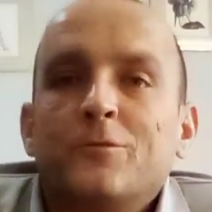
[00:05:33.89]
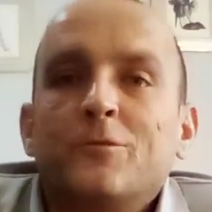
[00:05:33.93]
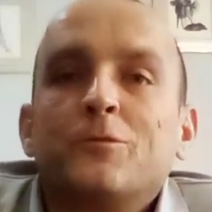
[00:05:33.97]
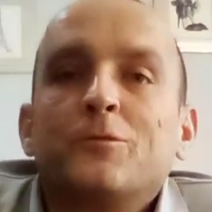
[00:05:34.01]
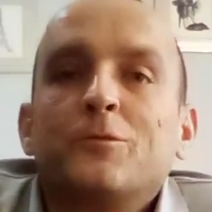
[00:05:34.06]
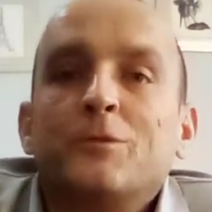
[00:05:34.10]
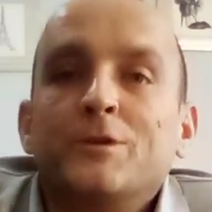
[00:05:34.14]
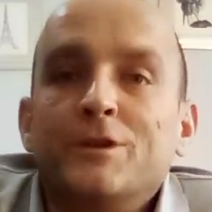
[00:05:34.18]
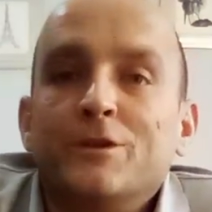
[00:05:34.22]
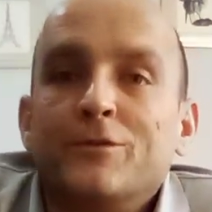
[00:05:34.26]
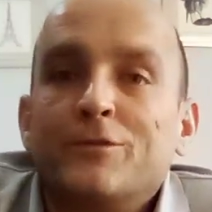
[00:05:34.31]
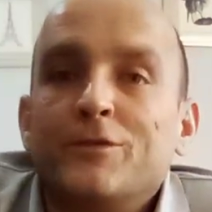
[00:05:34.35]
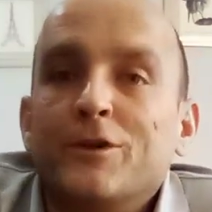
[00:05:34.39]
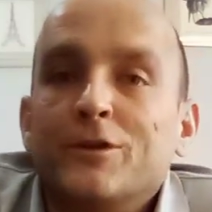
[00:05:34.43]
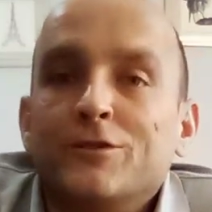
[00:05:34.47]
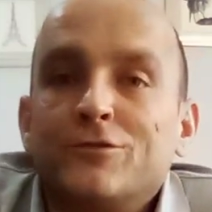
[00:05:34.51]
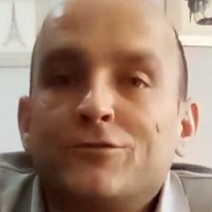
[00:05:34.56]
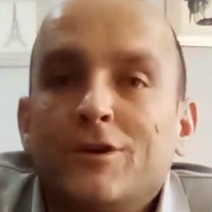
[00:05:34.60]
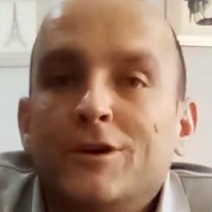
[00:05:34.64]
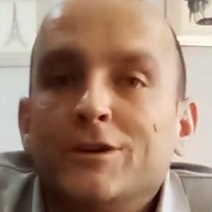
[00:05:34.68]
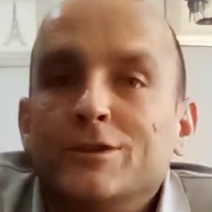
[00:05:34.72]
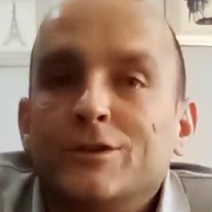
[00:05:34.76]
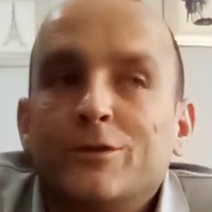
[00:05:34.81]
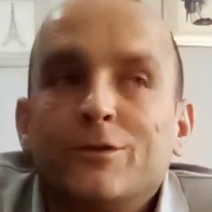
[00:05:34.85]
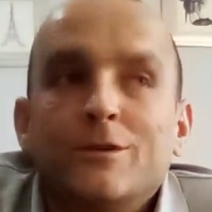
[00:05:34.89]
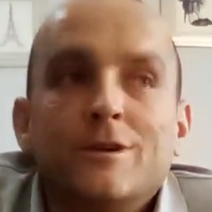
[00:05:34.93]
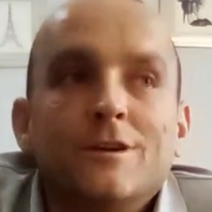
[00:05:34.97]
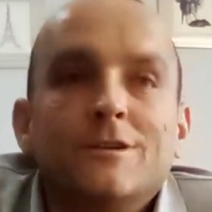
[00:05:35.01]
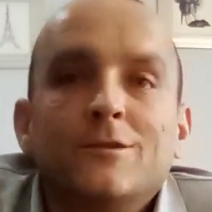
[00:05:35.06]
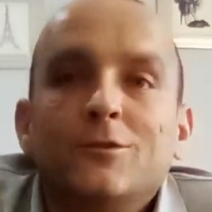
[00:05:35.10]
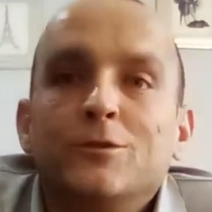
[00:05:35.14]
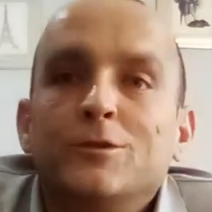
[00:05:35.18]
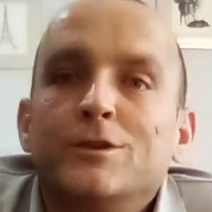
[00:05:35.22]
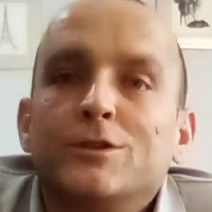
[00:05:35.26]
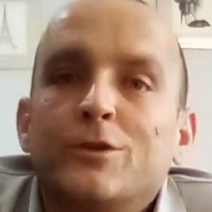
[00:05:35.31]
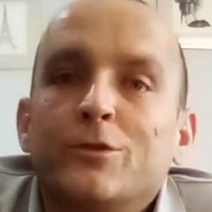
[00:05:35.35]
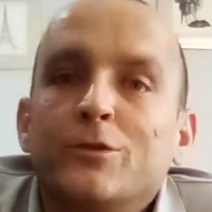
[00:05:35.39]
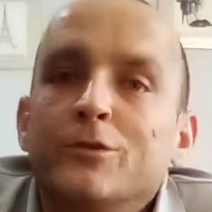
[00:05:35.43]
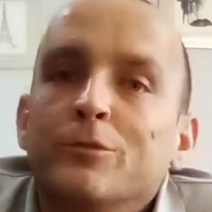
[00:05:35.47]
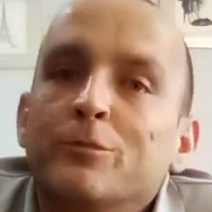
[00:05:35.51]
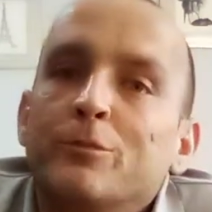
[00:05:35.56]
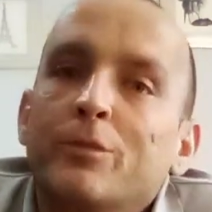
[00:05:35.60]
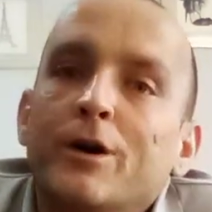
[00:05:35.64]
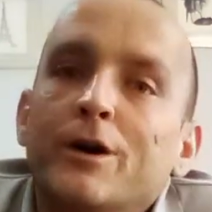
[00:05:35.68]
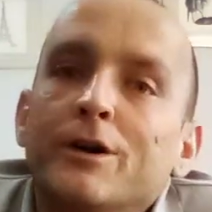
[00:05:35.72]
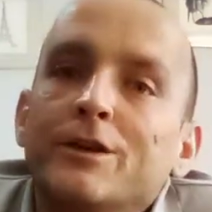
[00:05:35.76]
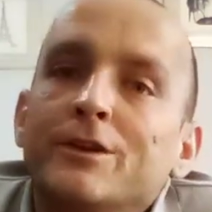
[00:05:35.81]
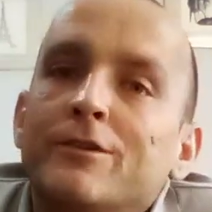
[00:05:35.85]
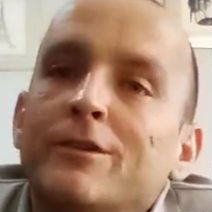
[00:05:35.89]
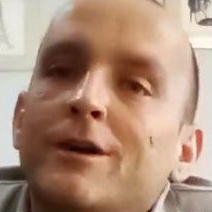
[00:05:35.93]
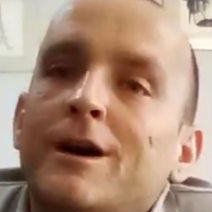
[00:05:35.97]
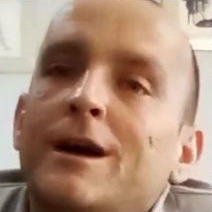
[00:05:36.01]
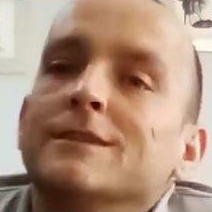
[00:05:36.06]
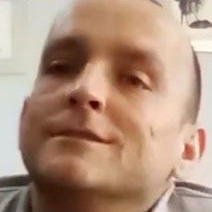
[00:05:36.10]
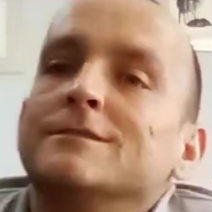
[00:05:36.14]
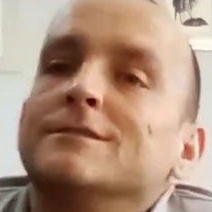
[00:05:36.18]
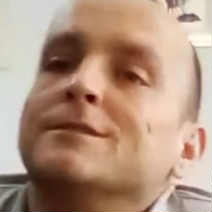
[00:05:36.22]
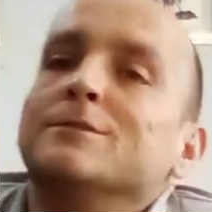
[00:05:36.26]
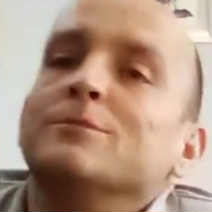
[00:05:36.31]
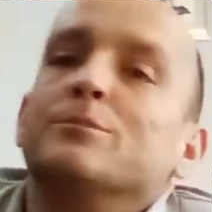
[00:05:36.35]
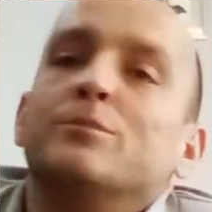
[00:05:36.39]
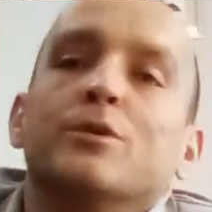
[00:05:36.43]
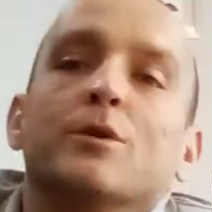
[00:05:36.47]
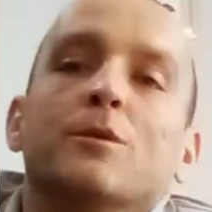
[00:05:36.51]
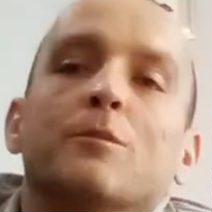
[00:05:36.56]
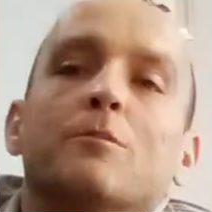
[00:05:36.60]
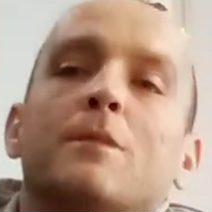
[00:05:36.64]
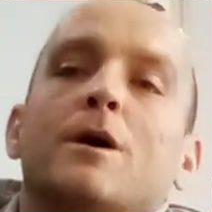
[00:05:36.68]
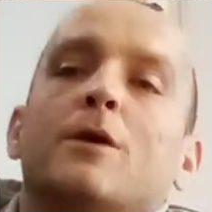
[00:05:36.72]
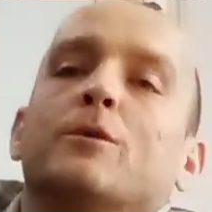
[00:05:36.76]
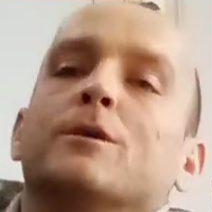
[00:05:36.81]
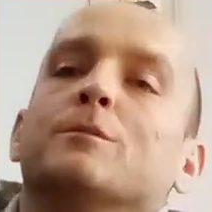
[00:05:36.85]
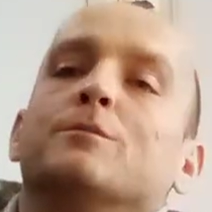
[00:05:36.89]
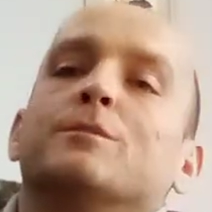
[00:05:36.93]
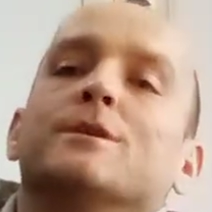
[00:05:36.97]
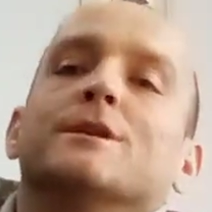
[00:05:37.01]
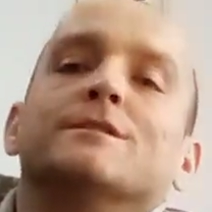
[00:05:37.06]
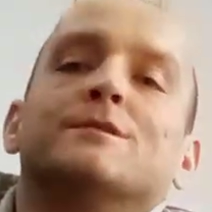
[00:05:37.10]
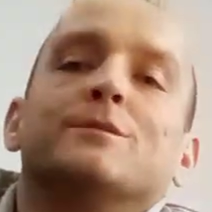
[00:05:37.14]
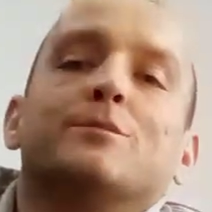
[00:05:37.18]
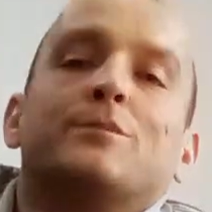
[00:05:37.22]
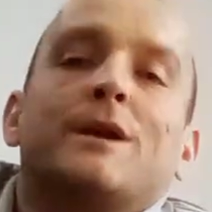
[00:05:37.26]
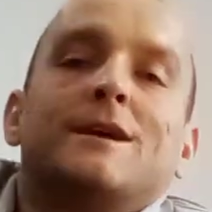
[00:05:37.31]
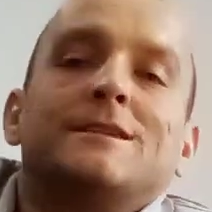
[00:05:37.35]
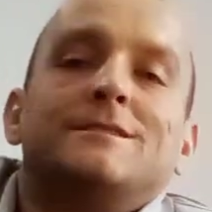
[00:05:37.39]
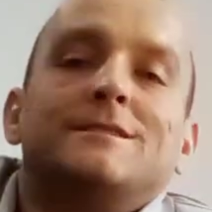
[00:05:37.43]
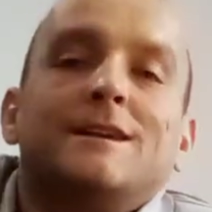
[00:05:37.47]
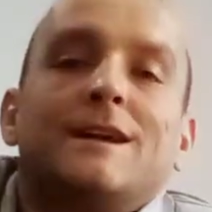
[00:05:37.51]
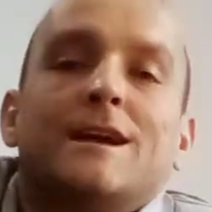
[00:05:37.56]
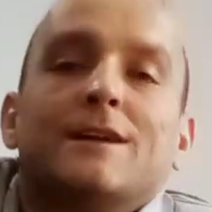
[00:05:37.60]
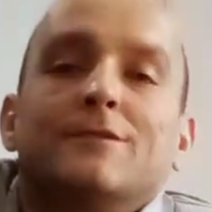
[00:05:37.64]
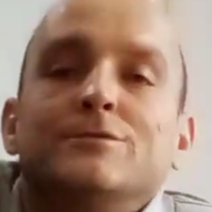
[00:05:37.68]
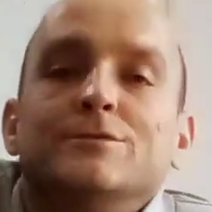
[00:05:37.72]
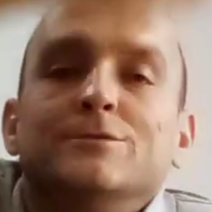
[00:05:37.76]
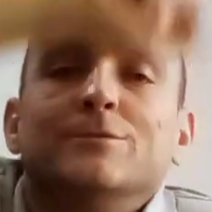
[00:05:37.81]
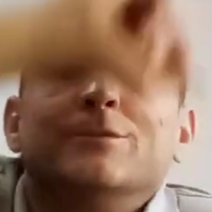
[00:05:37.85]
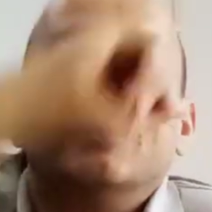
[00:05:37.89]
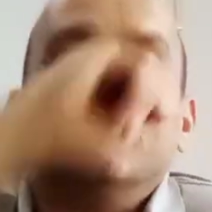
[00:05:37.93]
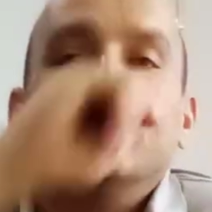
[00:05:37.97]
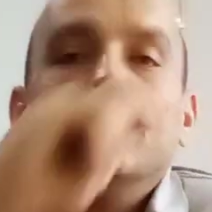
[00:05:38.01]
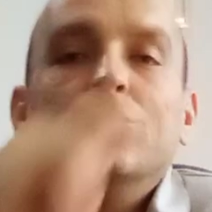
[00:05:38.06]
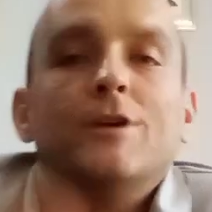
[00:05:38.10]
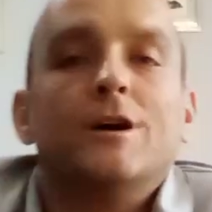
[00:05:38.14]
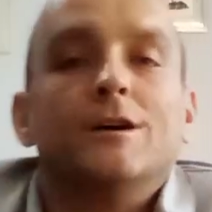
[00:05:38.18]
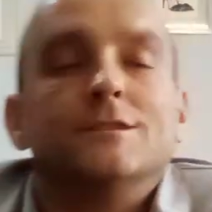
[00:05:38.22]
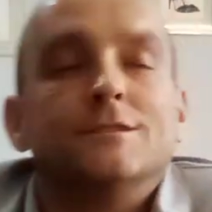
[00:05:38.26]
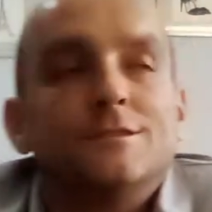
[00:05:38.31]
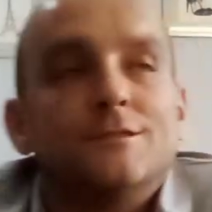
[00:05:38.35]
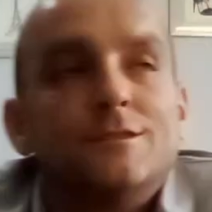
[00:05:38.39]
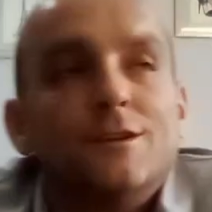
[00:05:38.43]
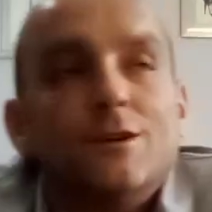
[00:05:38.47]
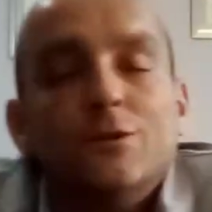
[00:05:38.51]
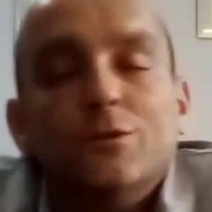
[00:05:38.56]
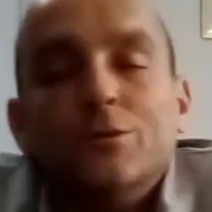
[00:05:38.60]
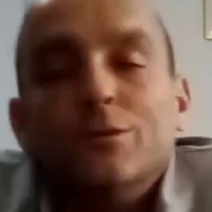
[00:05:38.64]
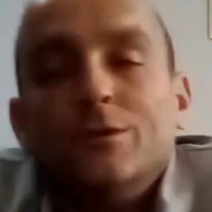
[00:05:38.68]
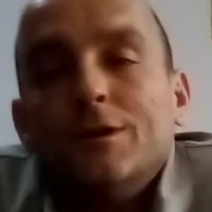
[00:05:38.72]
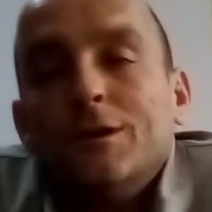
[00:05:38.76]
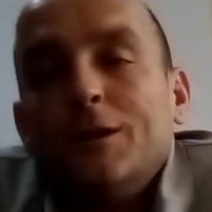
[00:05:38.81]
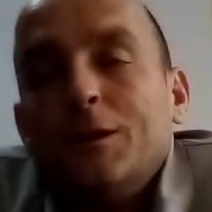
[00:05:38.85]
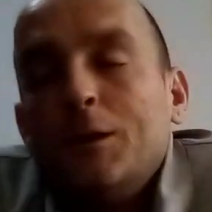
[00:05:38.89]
When you first try and do it, all you do is burn your hands and put melted bits of plastic everywhere all around the cell.